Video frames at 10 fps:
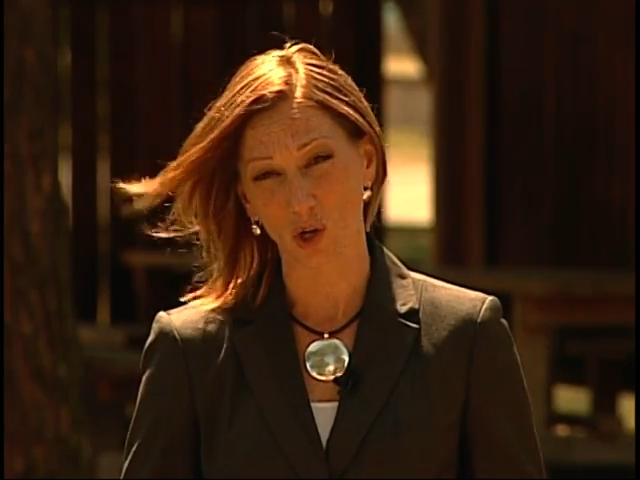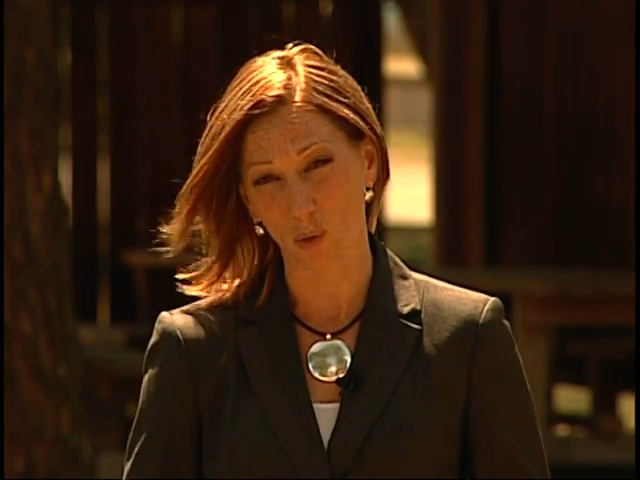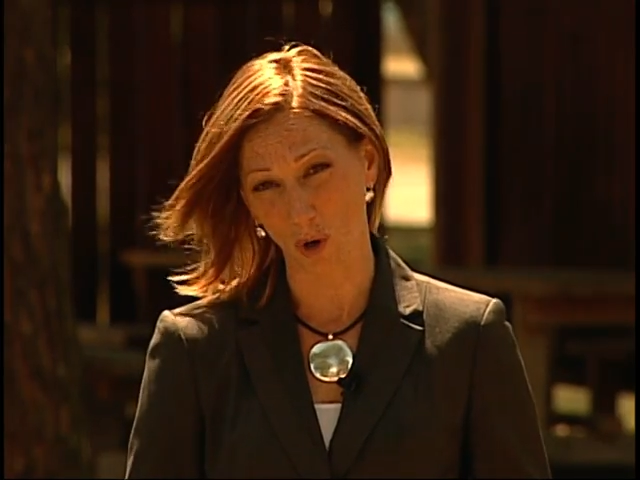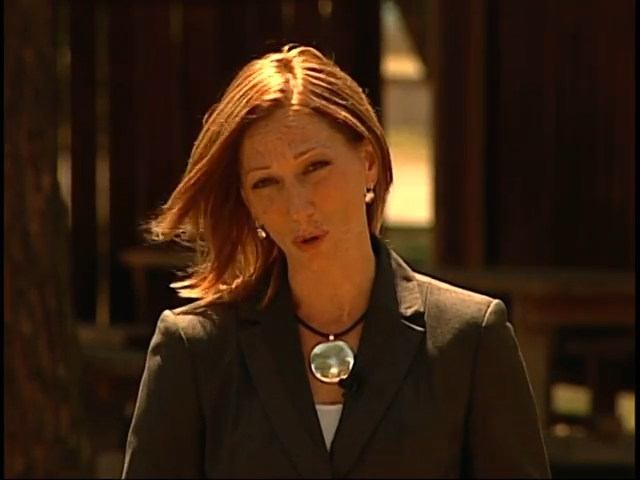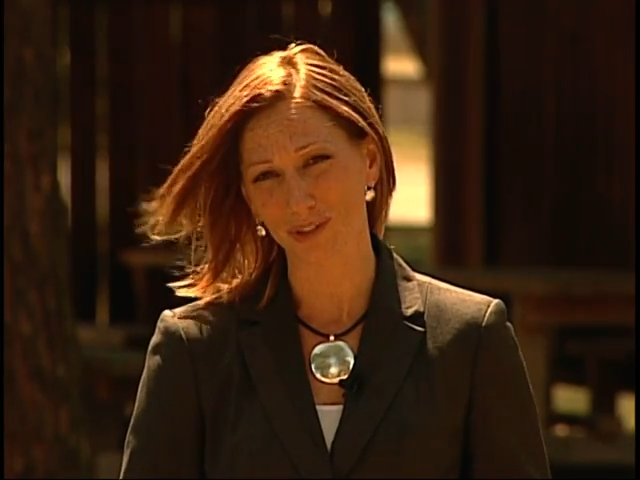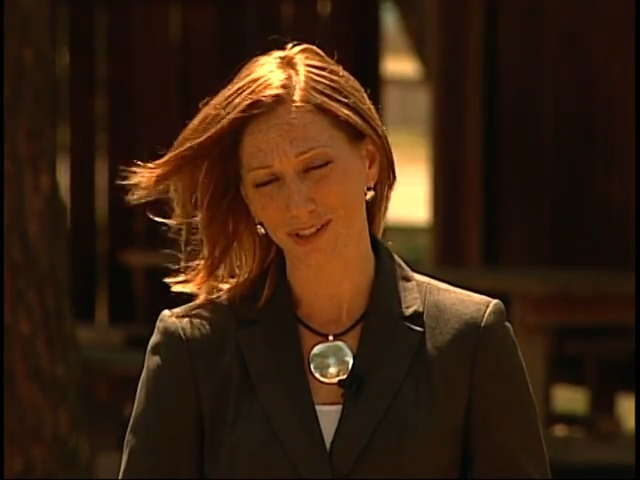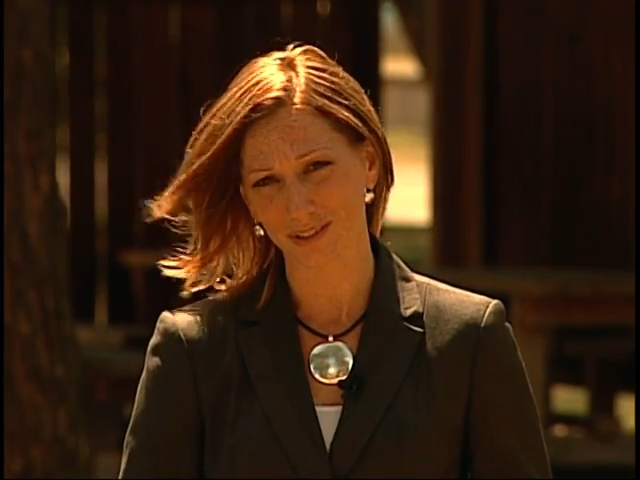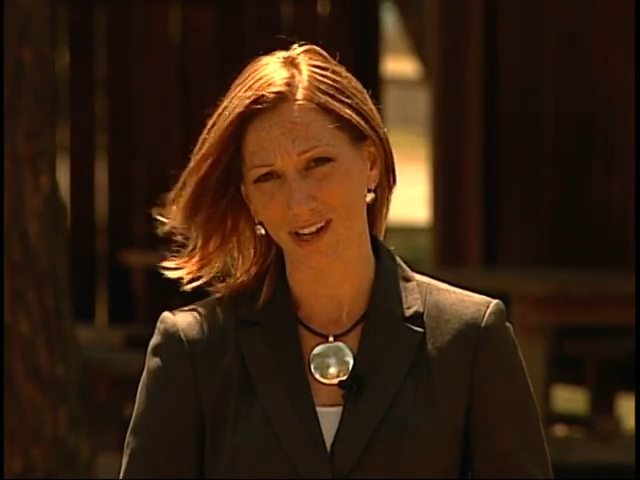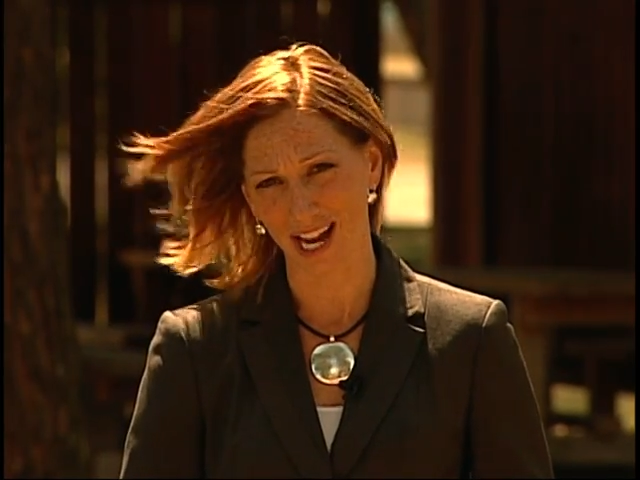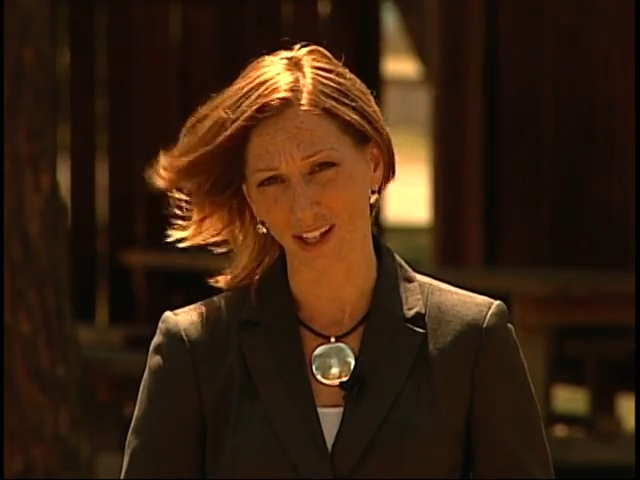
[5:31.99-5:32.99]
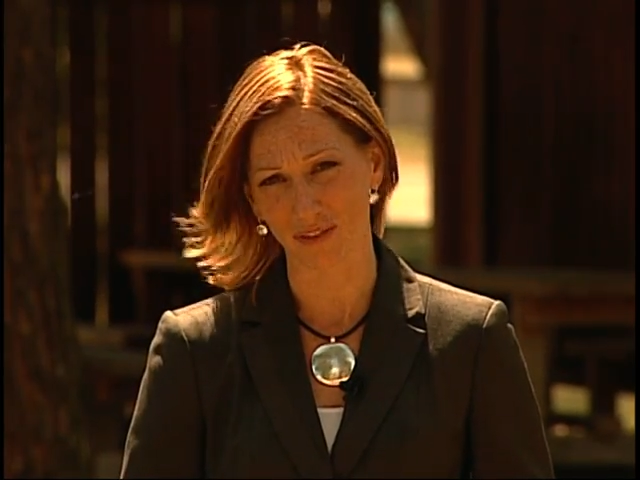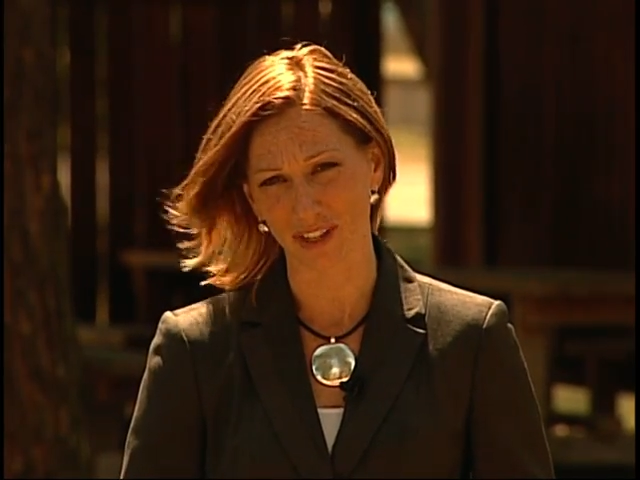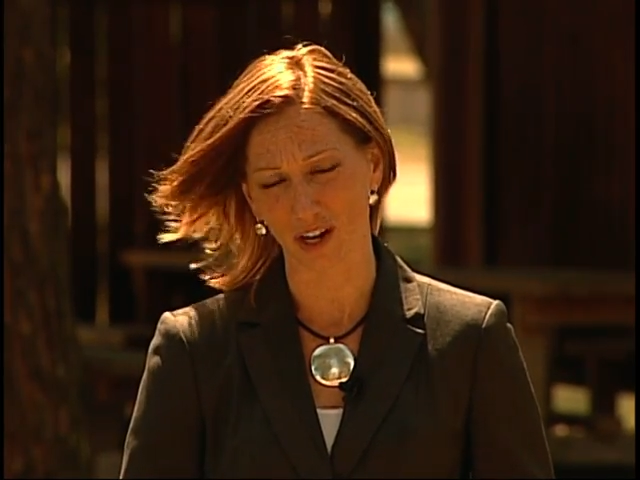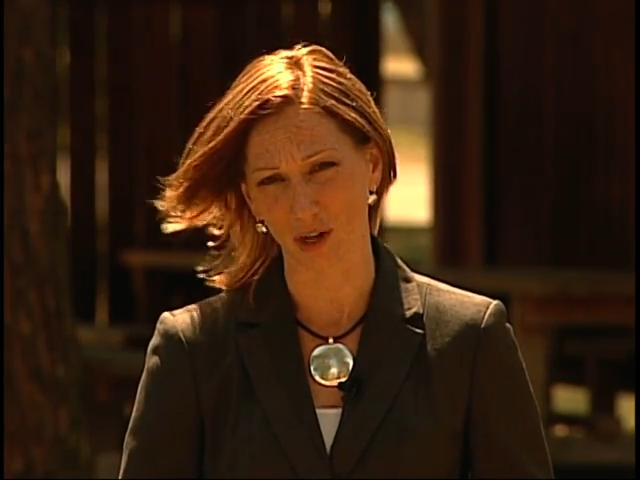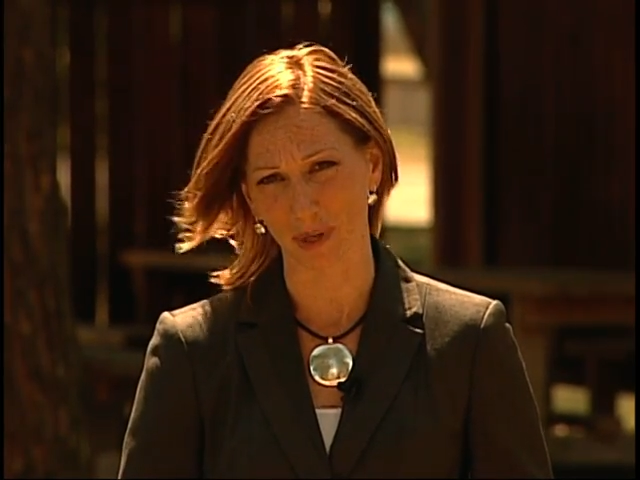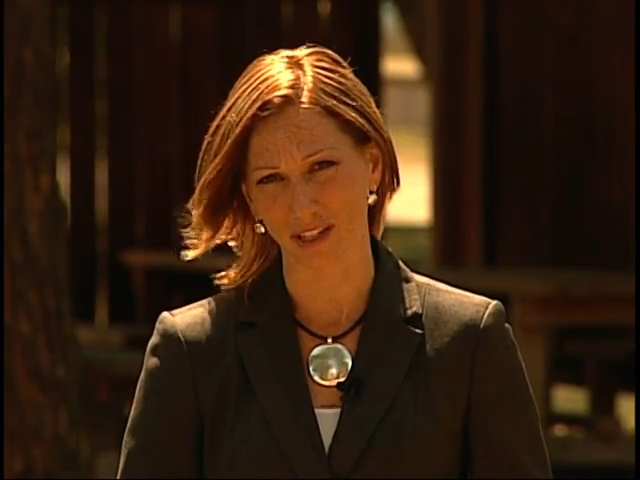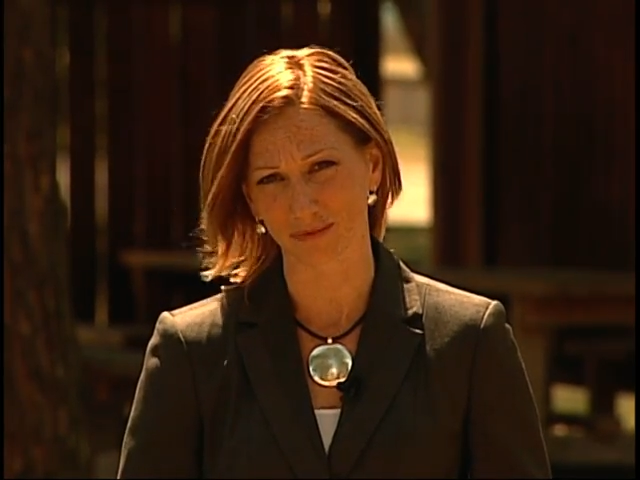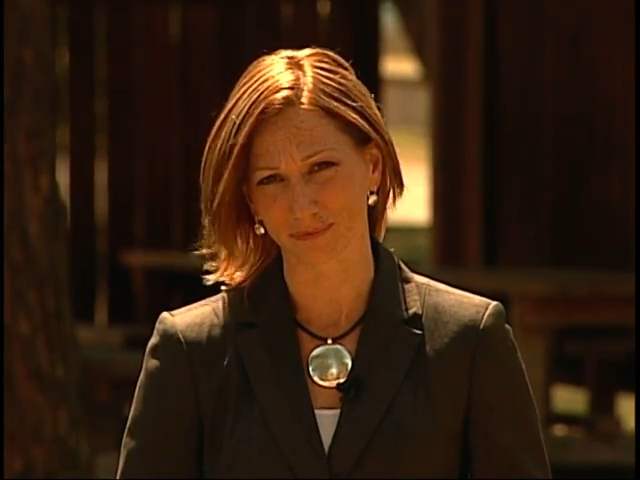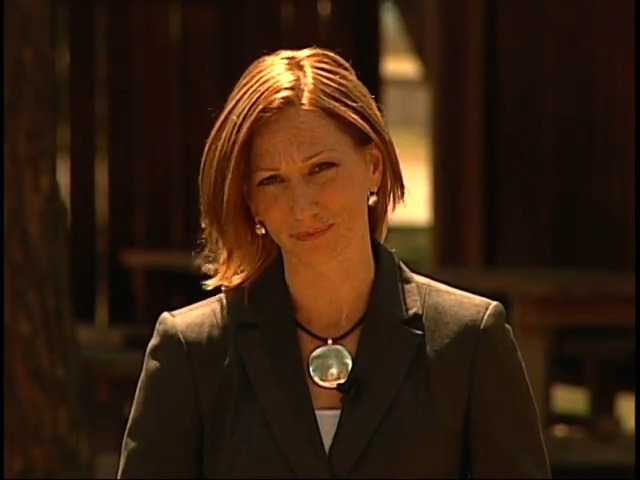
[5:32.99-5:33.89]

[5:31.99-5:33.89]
quote, "I love the Army."